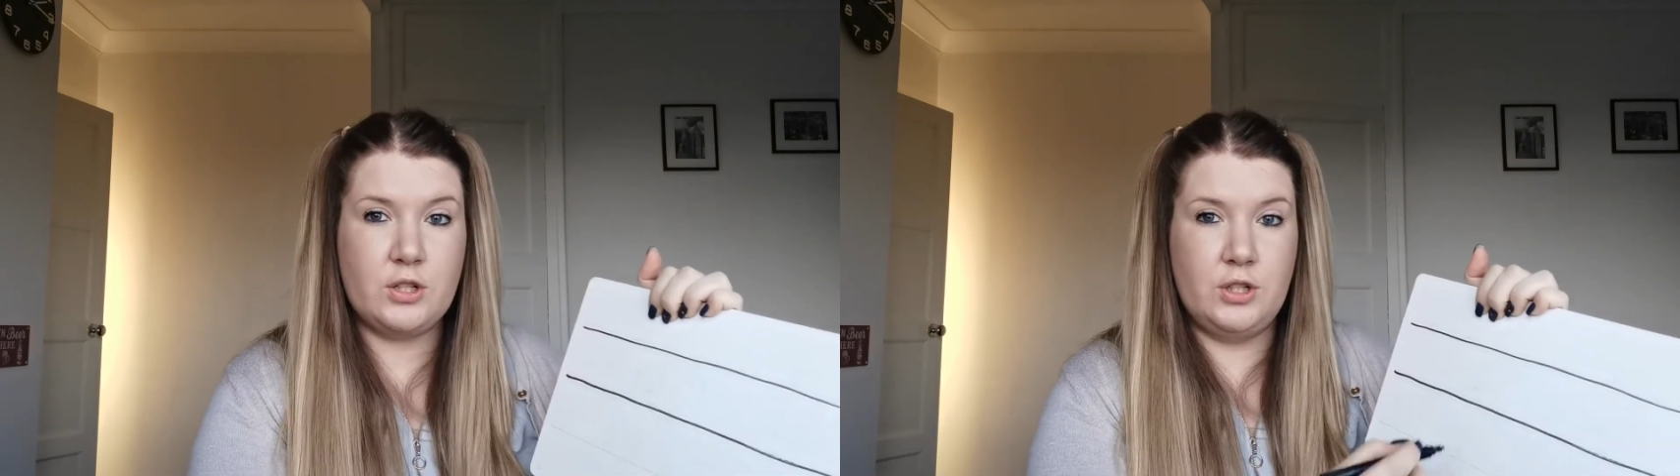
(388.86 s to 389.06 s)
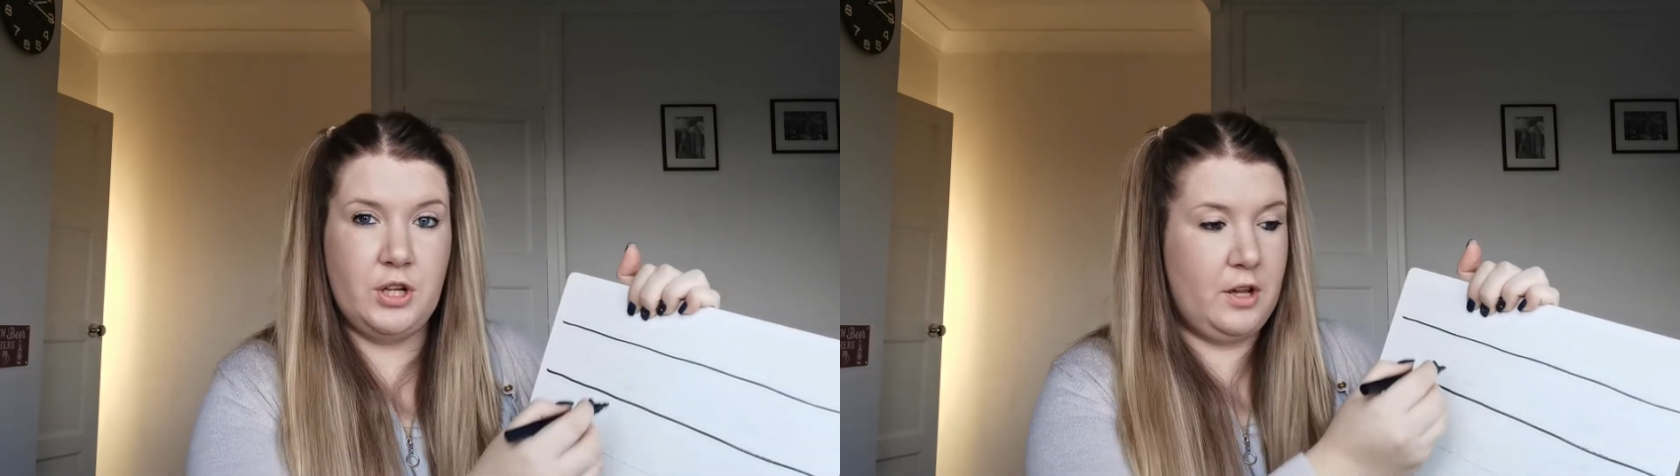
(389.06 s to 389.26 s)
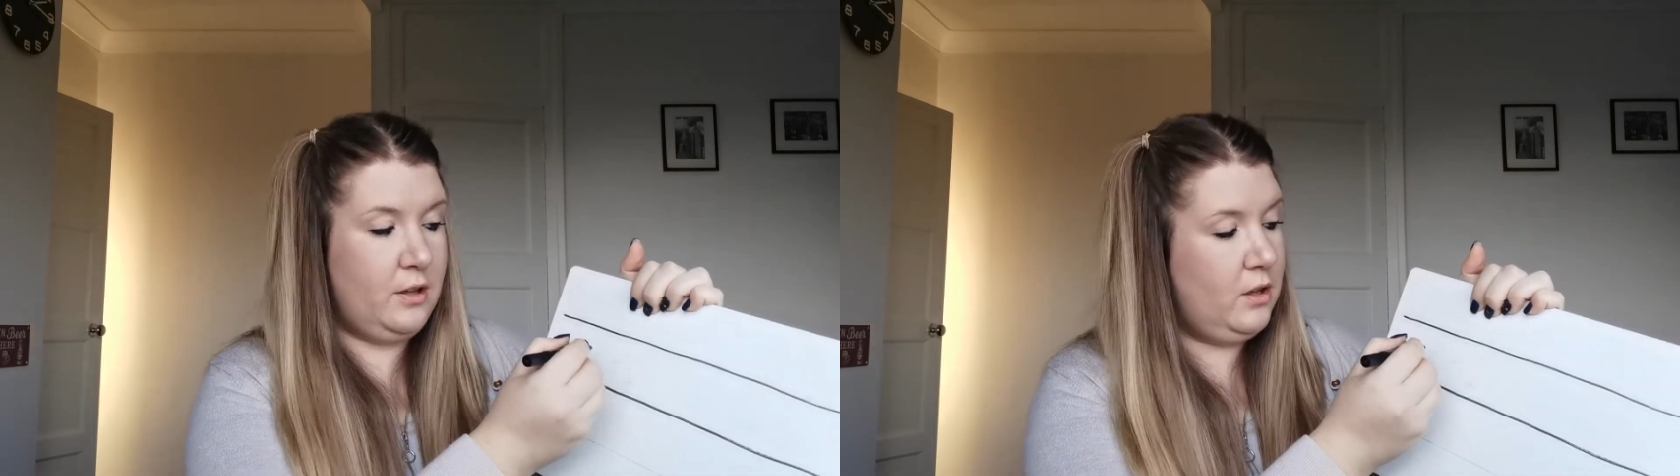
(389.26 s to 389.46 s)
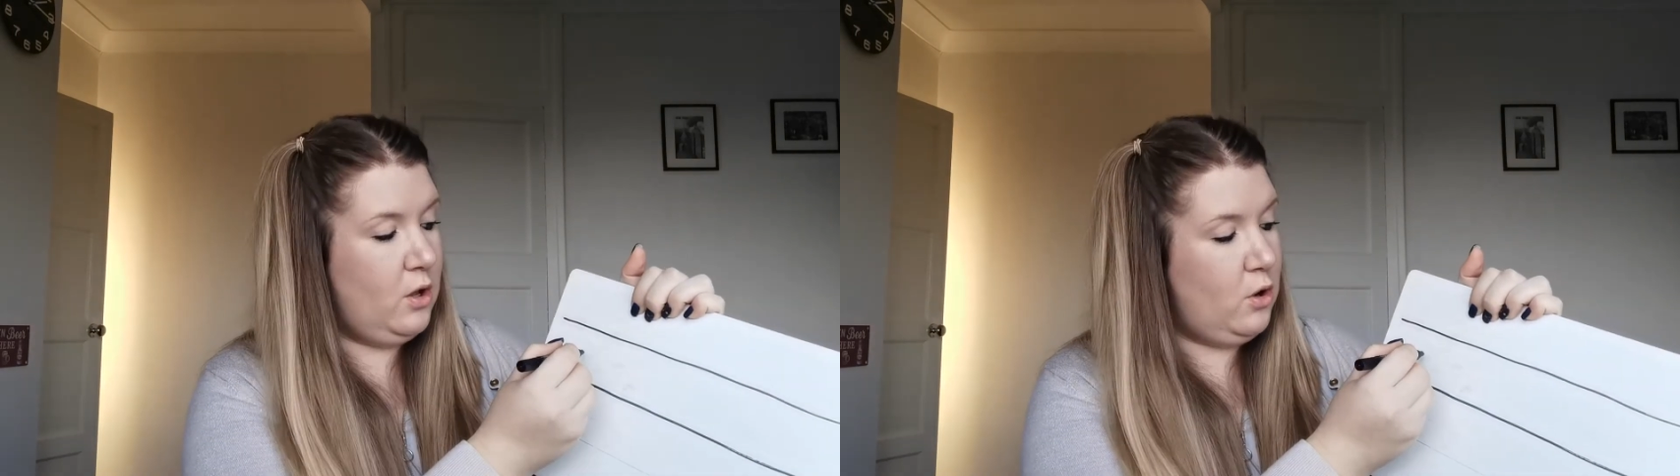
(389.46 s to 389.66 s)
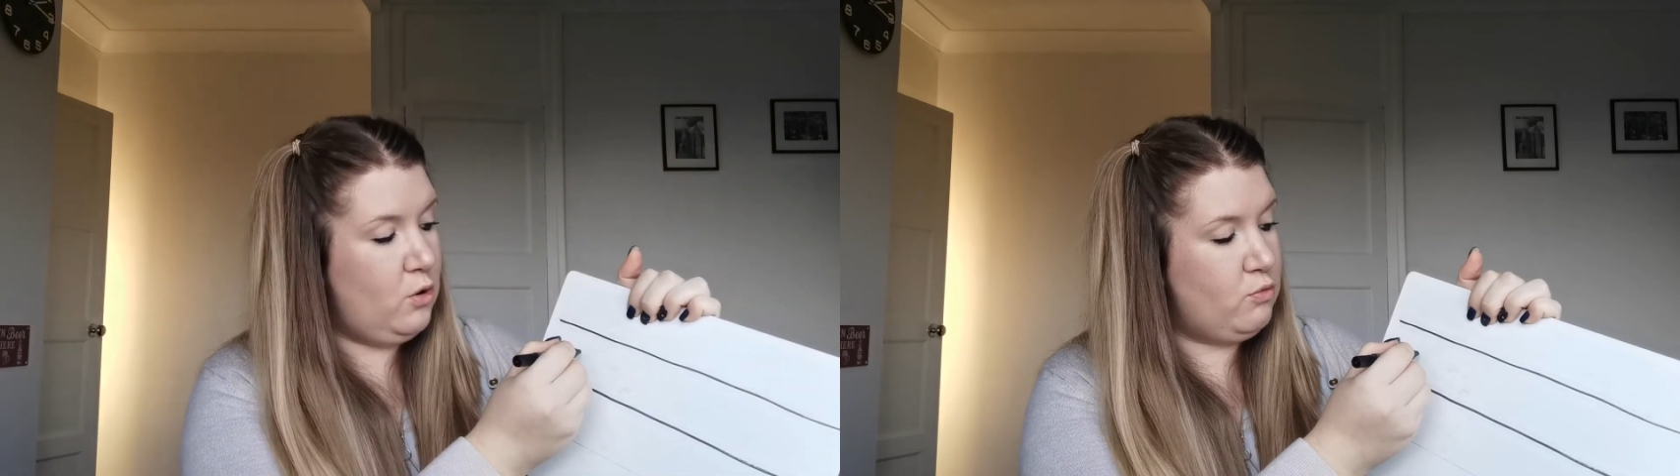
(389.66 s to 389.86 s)
D.
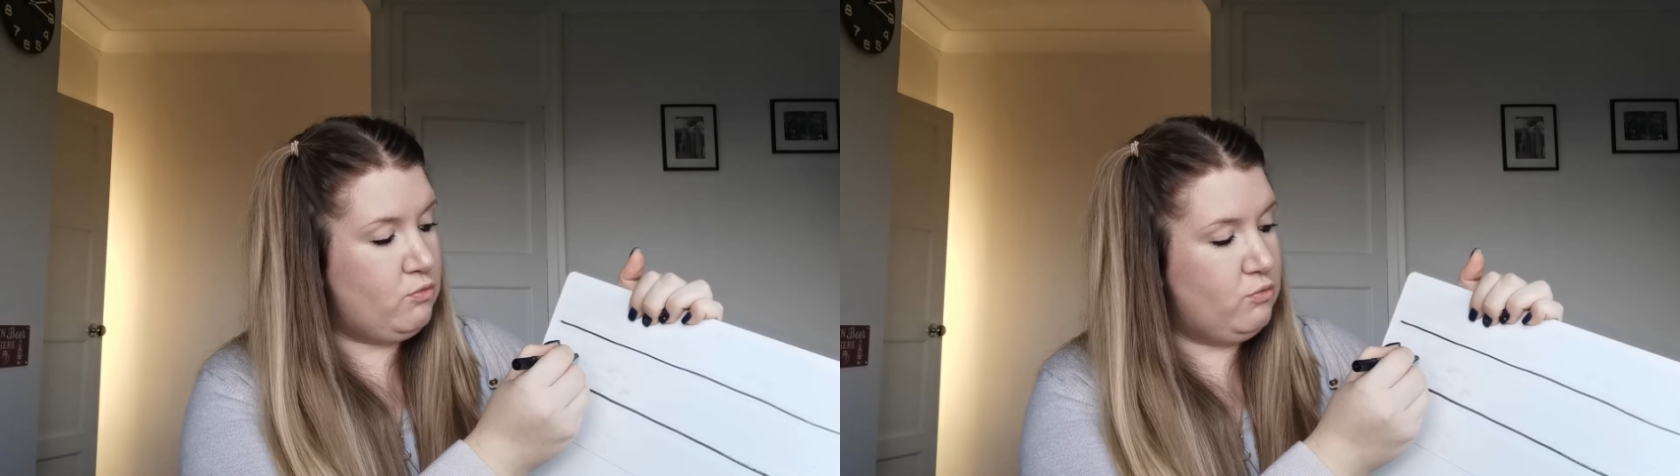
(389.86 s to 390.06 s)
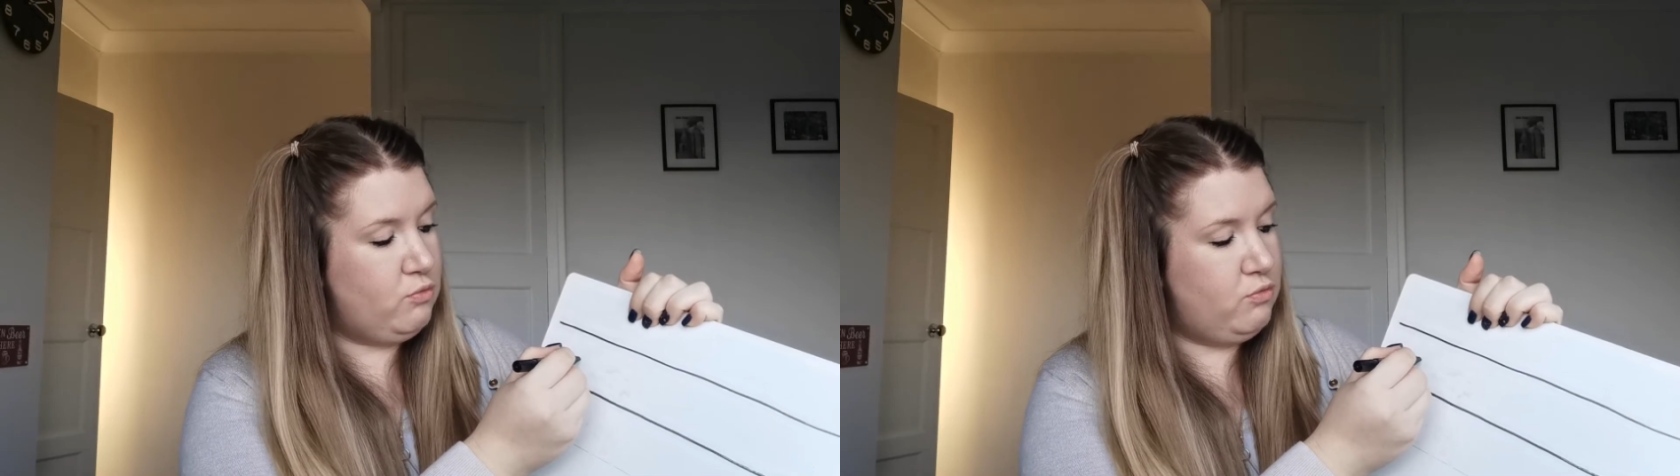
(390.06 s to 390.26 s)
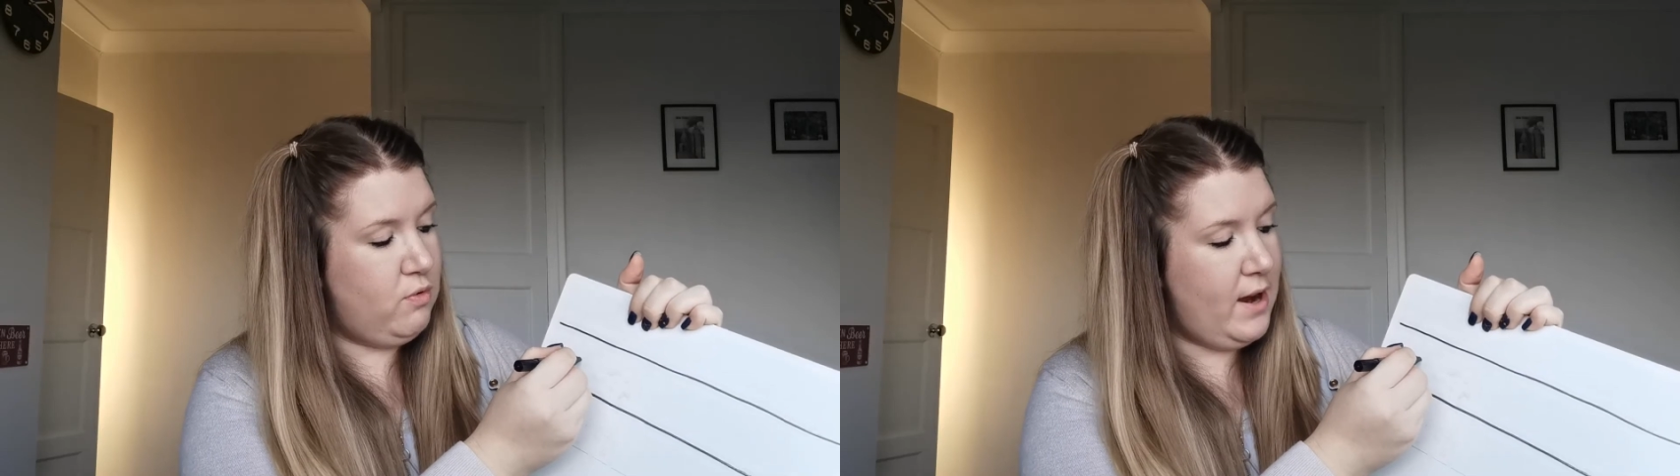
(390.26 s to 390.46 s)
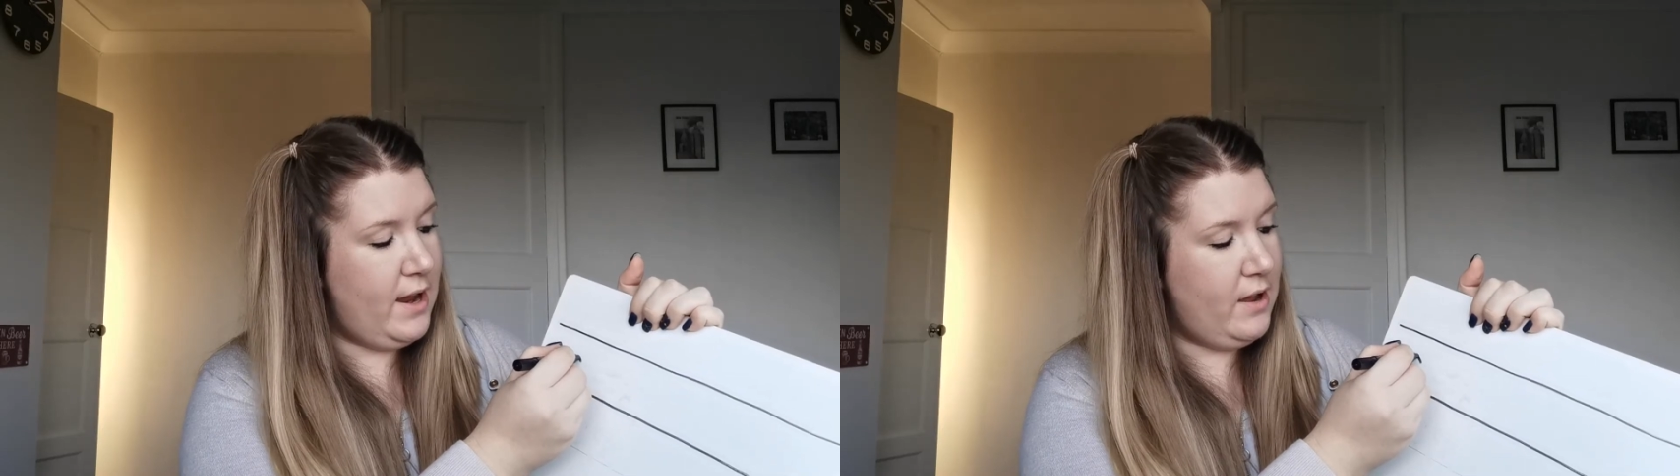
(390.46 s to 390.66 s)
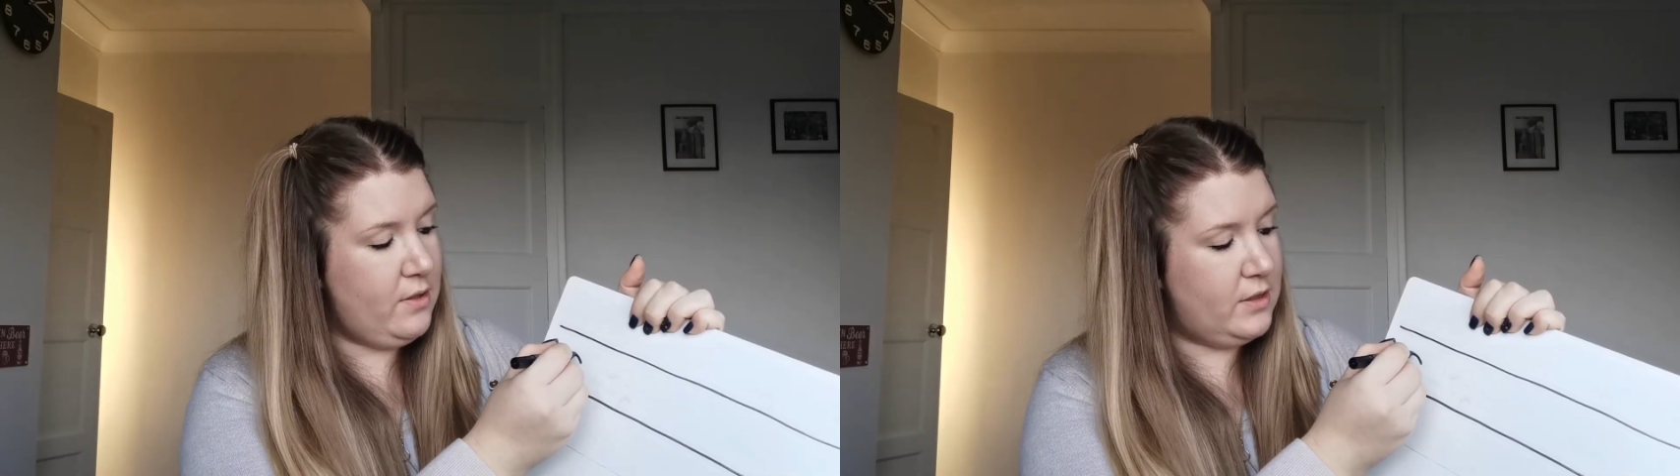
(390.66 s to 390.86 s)

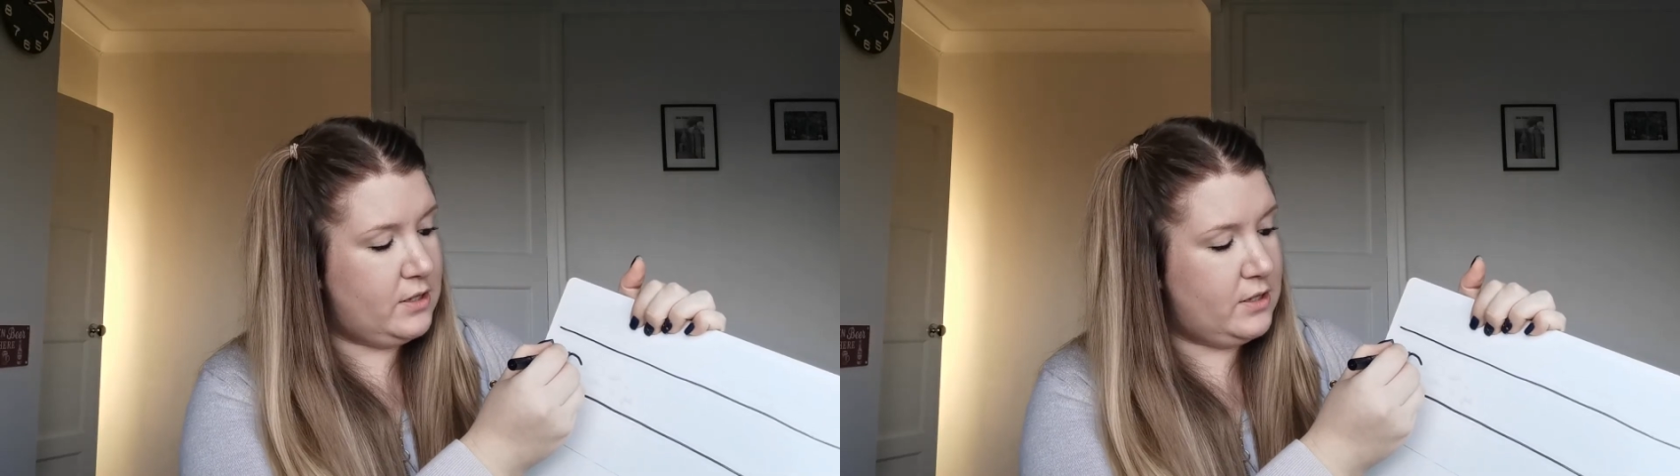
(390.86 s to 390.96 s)
Round